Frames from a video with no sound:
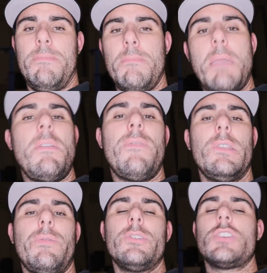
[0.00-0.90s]
maybe for
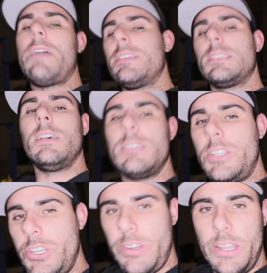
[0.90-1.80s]
different driving styles
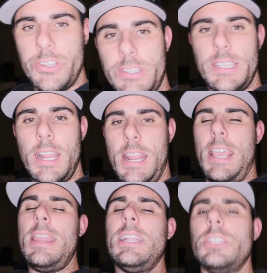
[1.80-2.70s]
that you're interested in,
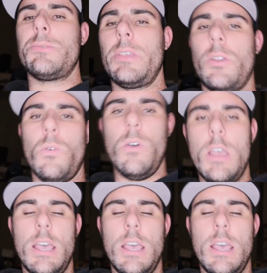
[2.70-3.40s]
and that's just really cool.